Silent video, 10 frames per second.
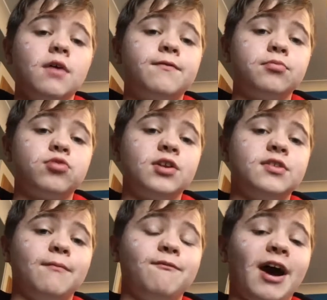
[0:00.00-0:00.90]
from
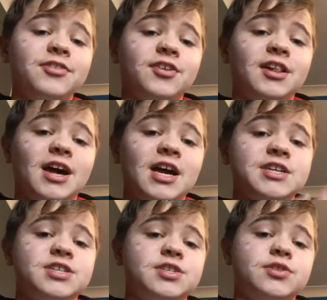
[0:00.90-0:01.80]
trying to
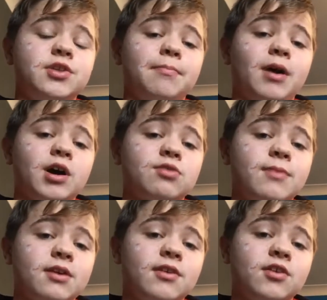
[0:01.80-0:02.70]
vandalize the Parks
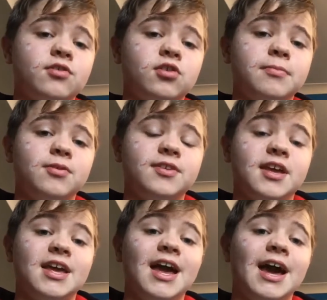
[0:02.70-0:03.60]
and Recreation
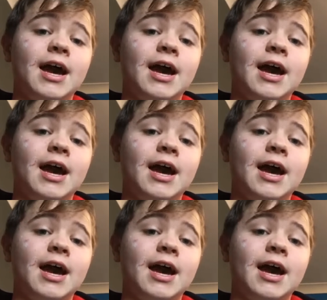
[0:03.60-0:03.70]
community,